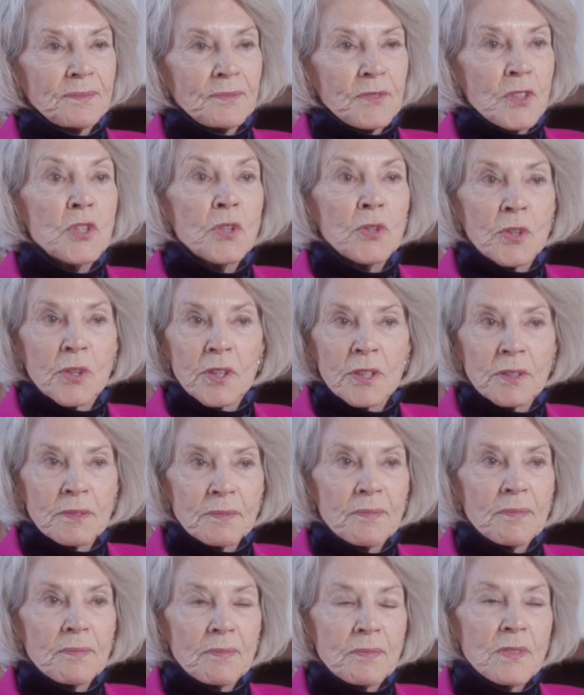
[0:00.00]
tour
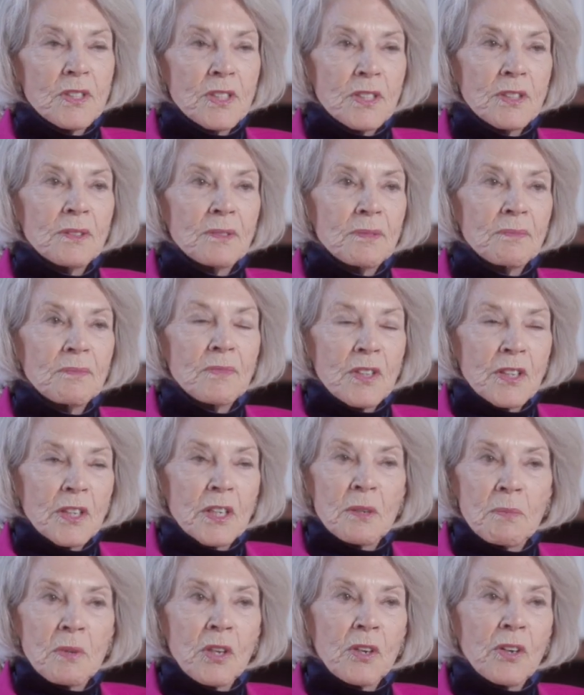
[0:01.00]
to the
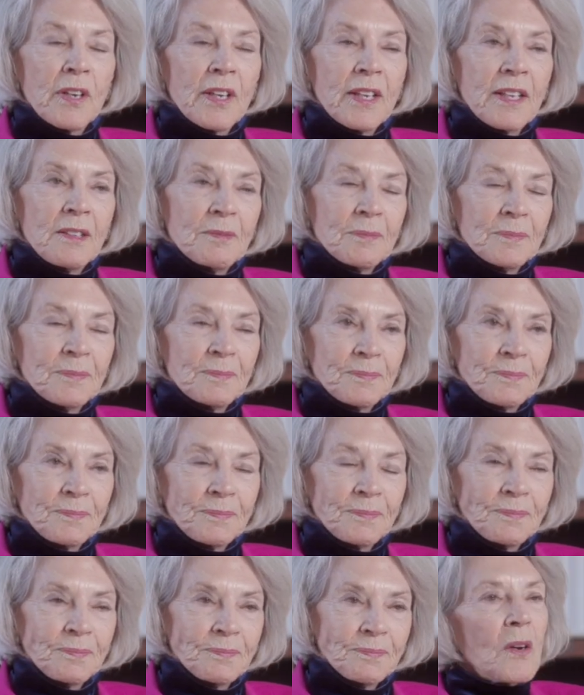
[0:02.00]
community.
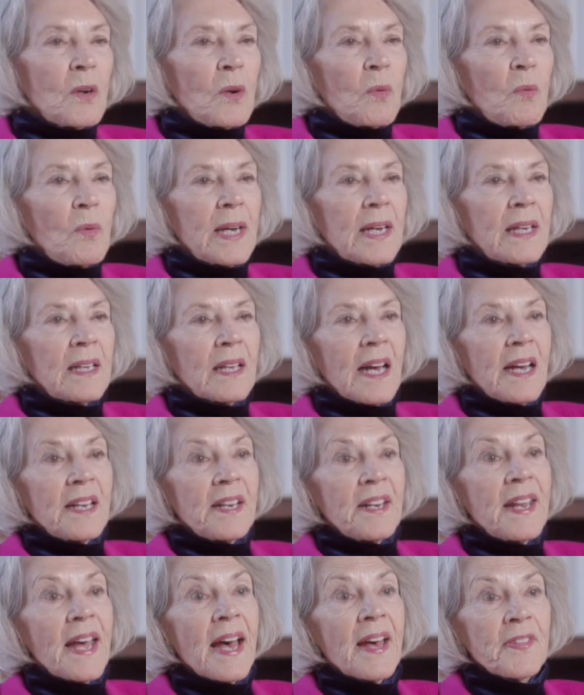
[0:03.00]
Well,
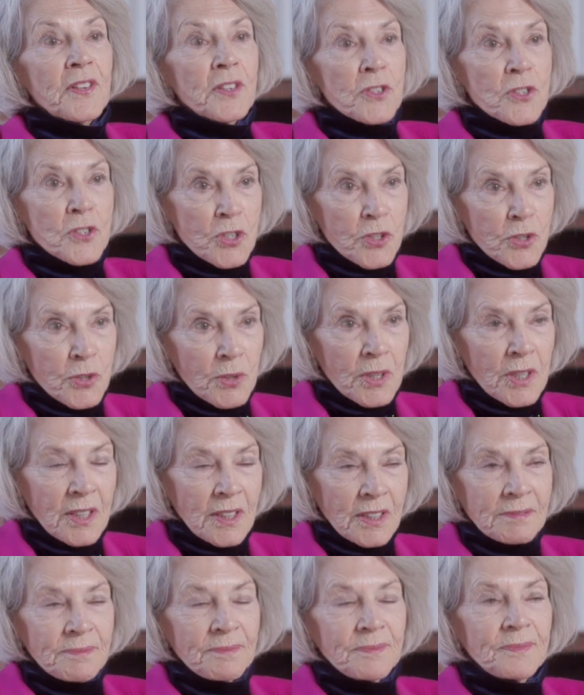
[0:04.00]
another
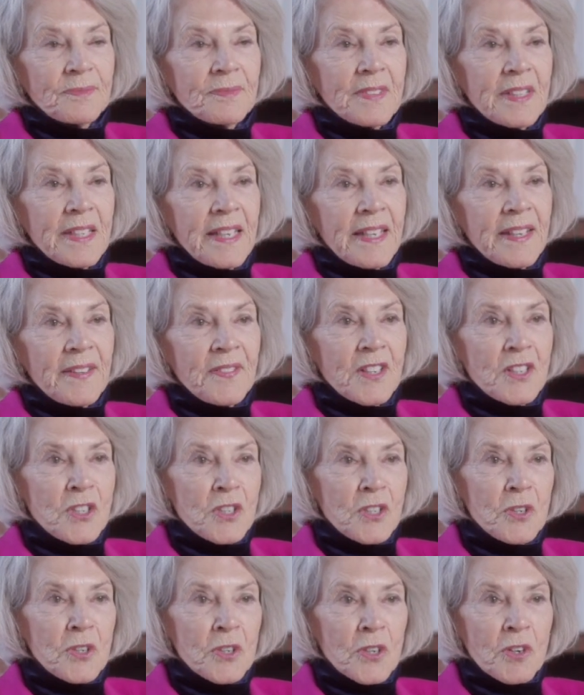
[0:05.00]
jewel in the
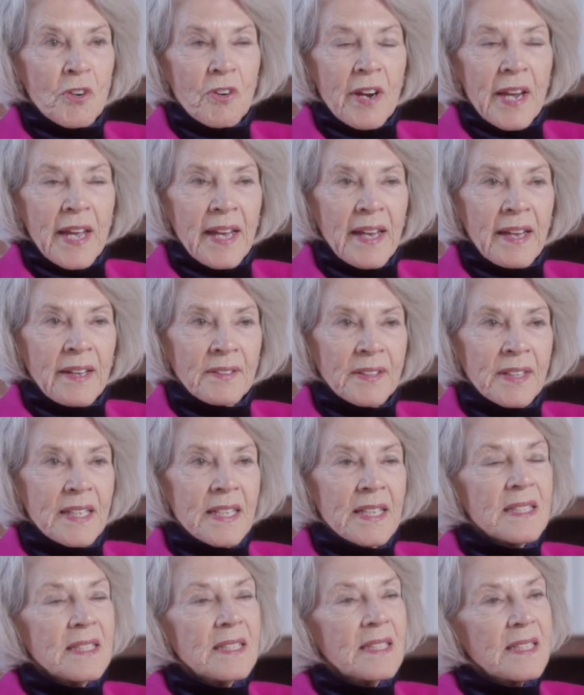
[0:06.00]
Tudor crown
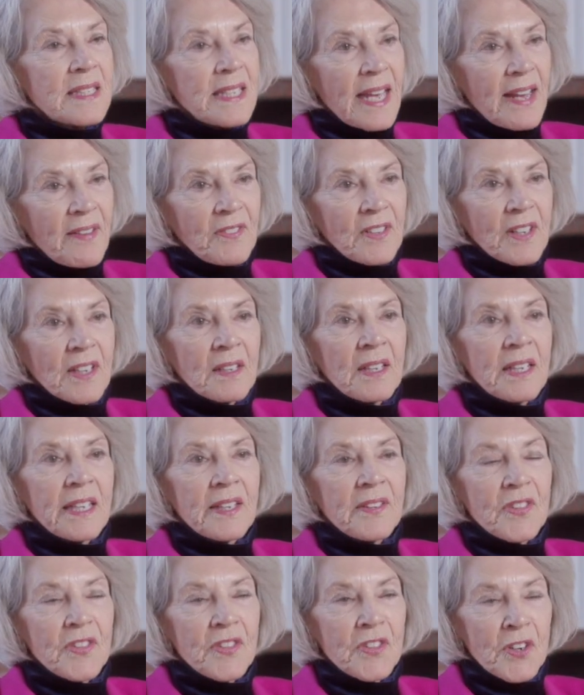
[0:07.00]
is
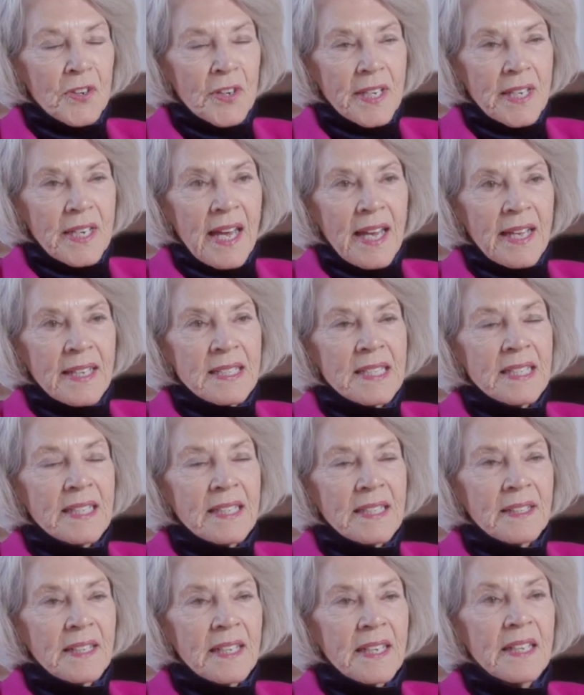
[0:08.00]
definitely 3910